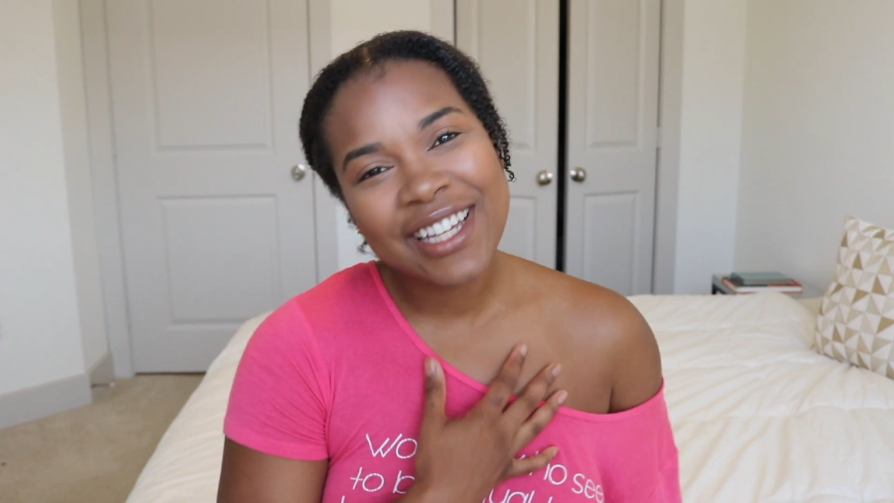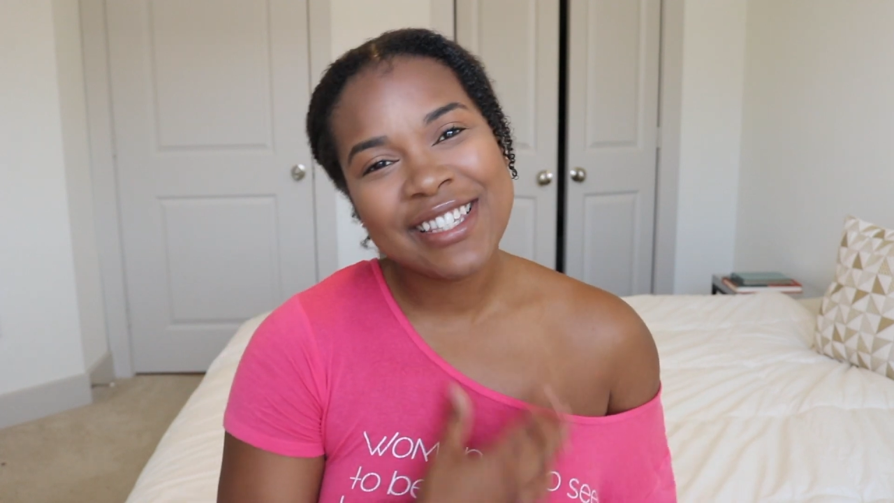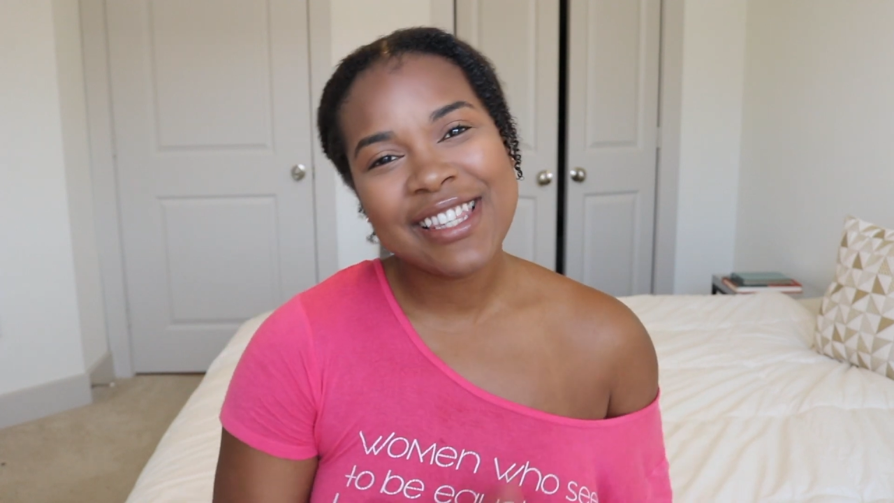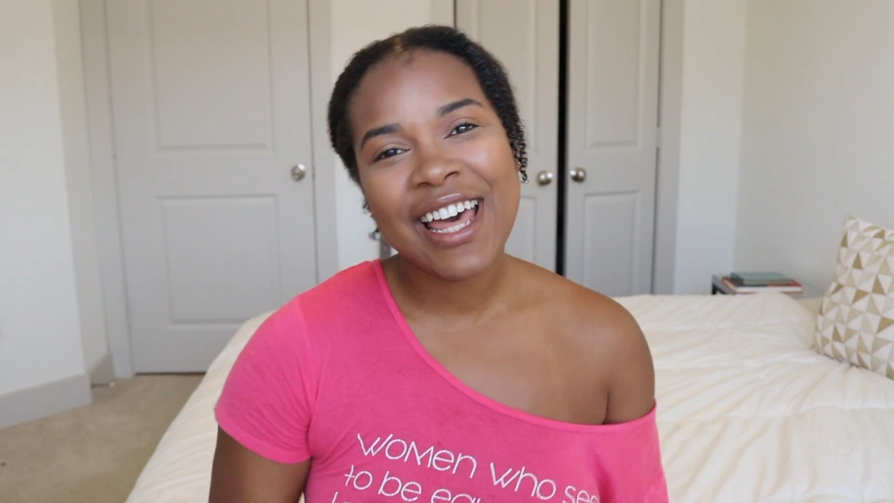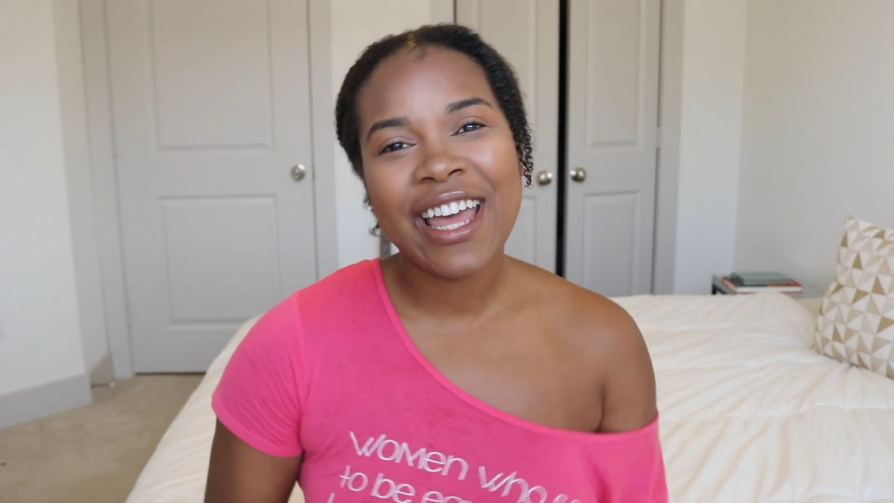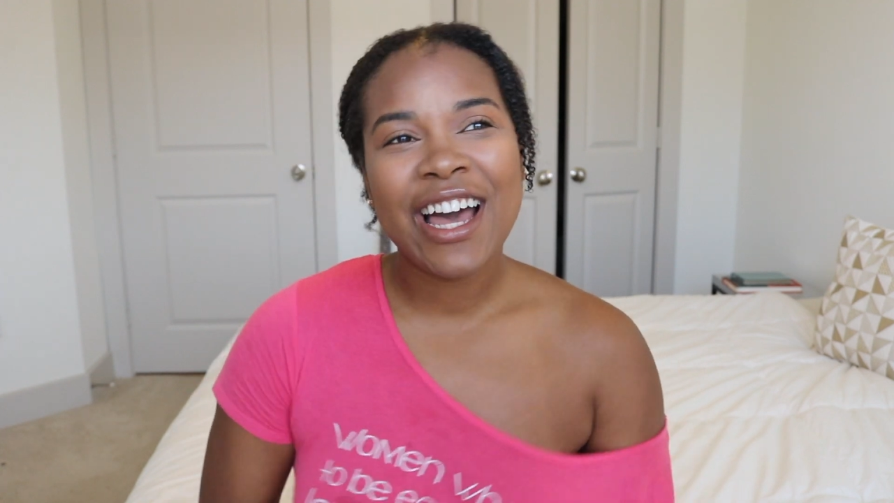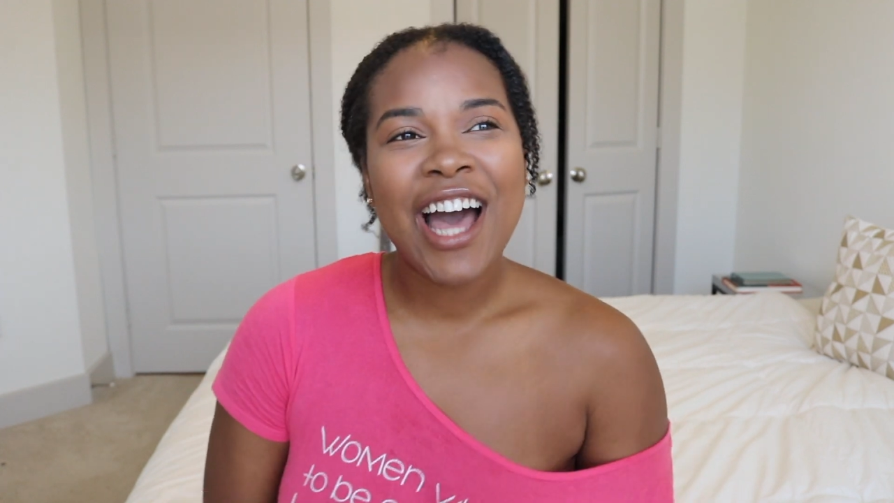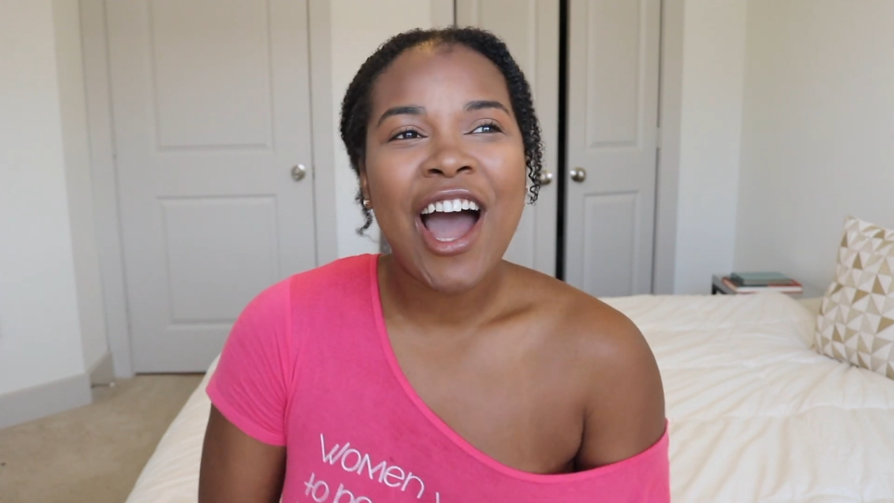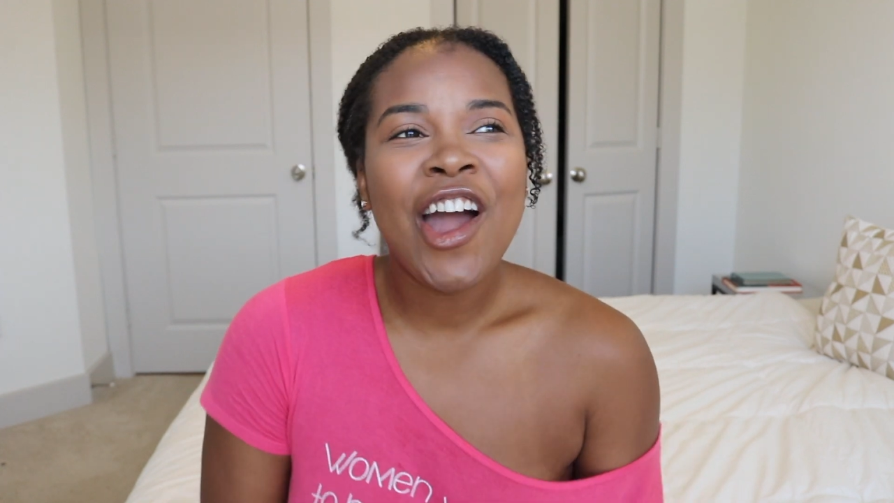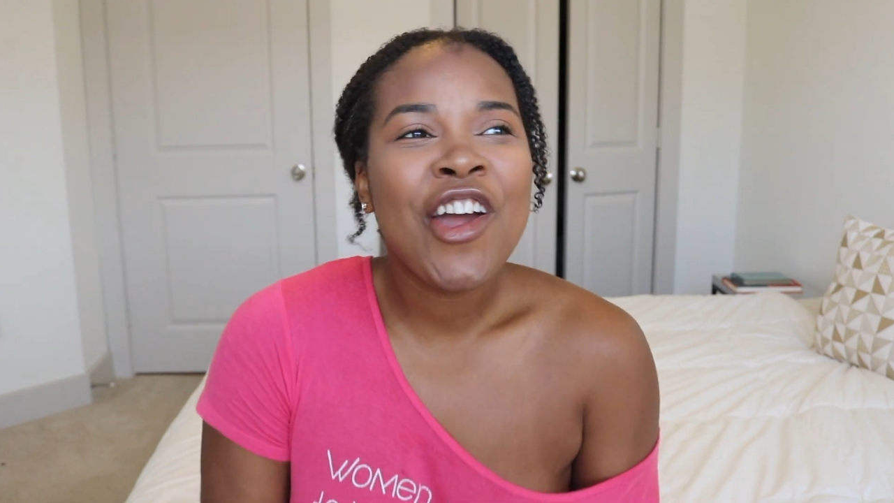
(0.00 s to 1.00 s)
It's like
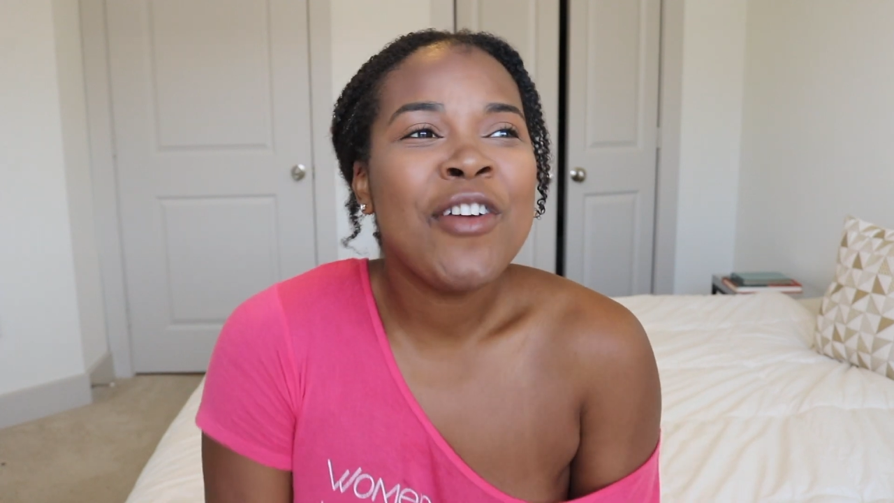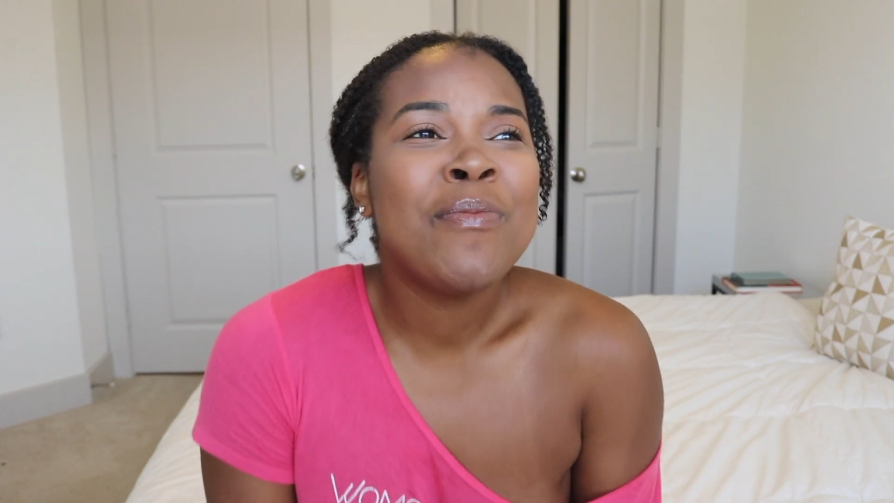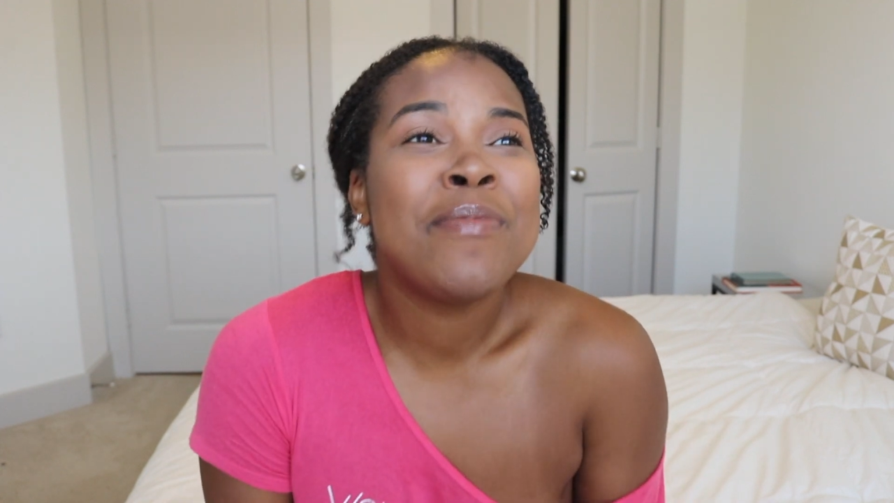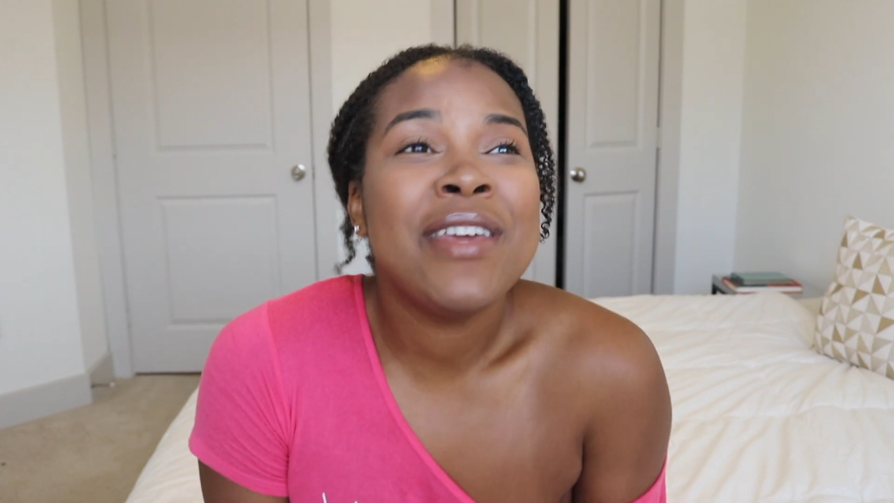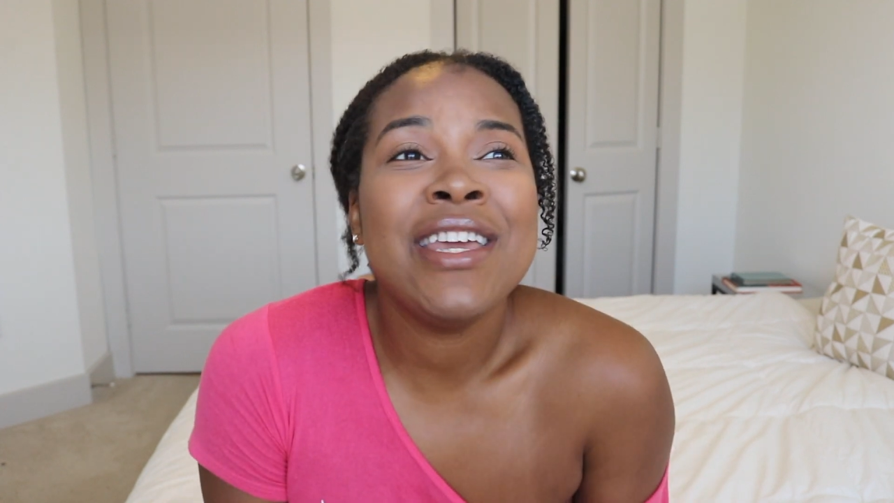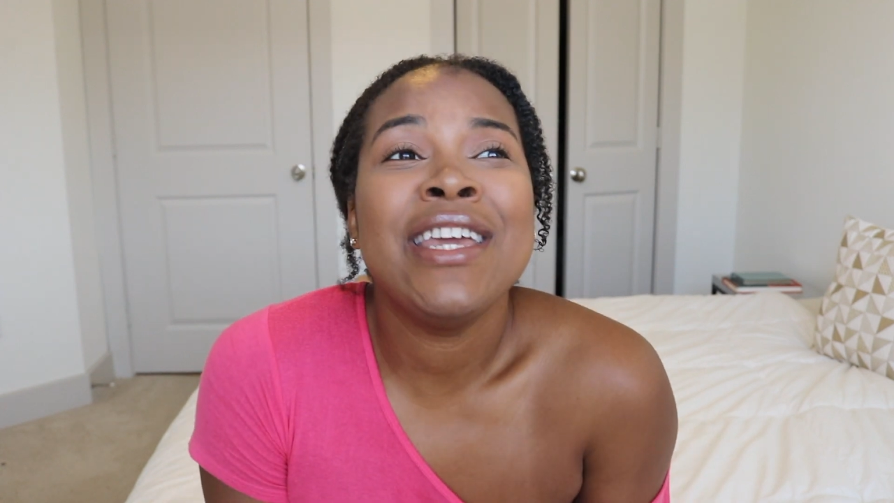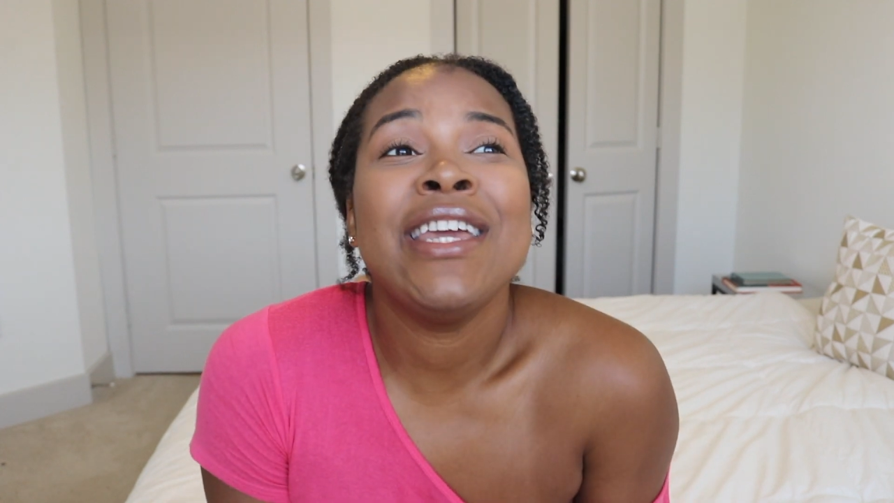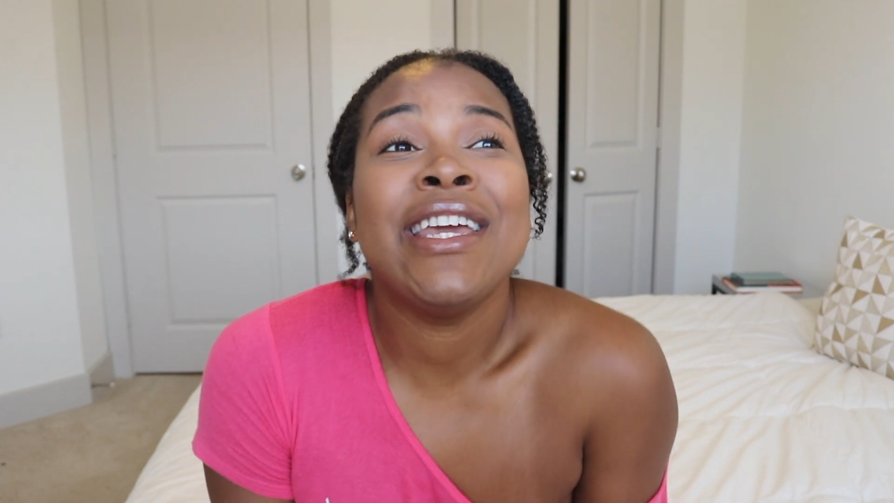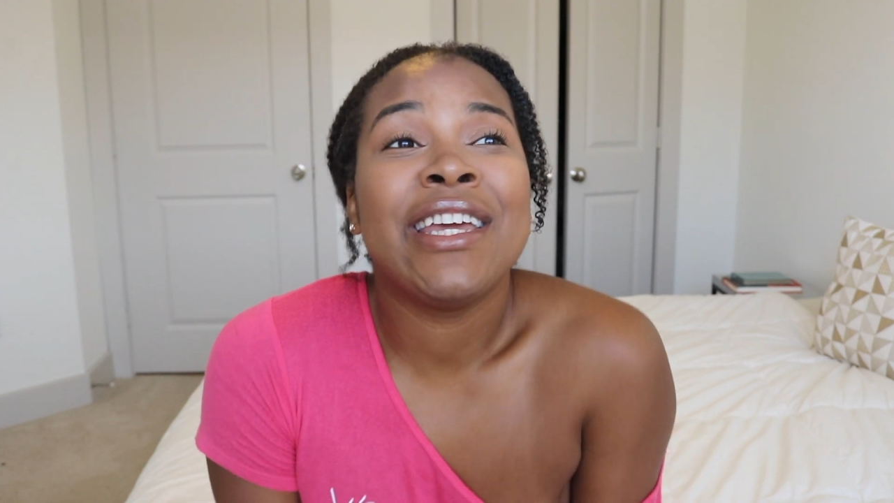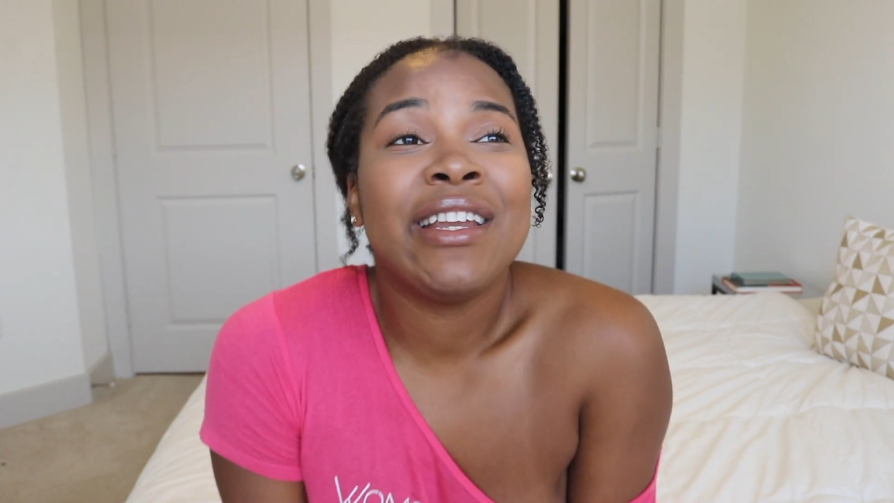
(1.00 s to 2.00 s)

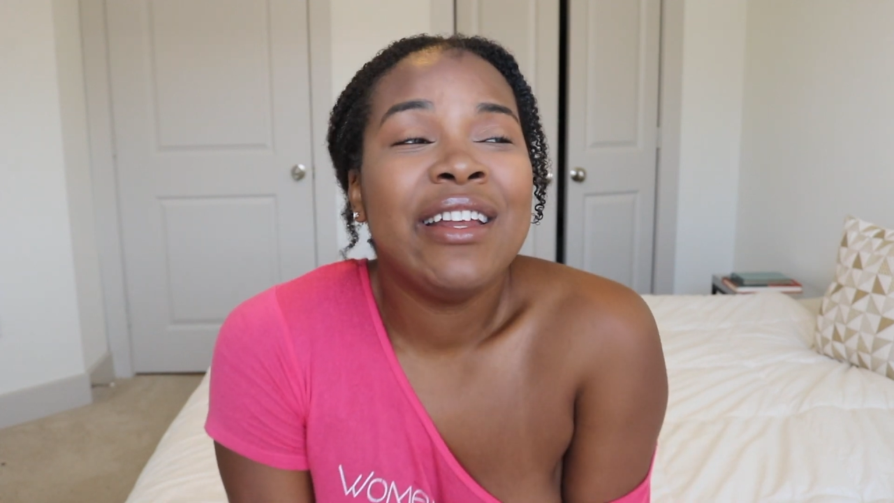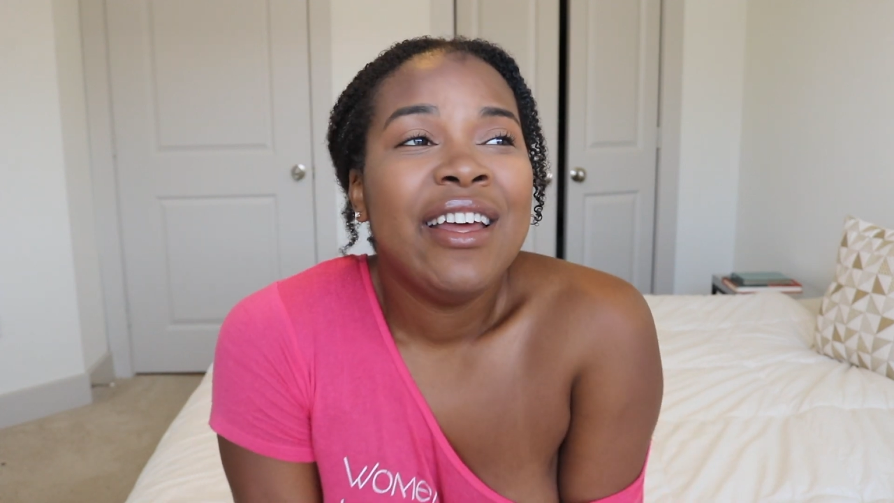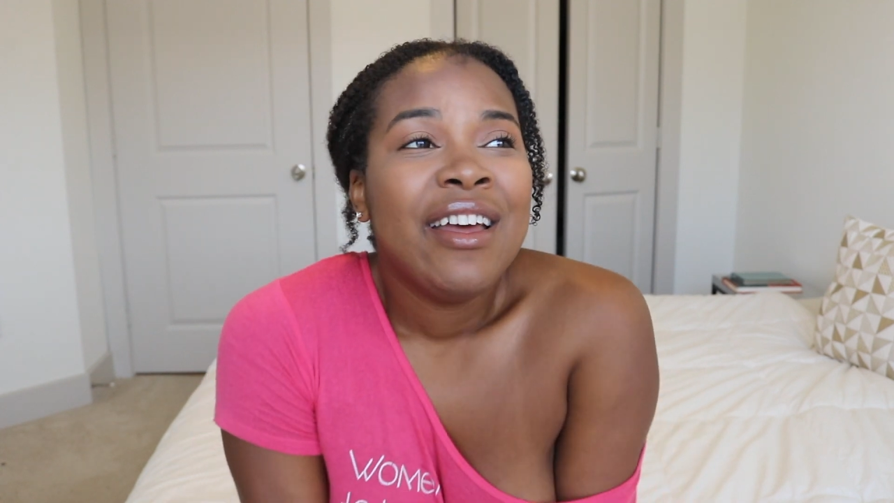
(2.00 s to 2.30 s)
R&B and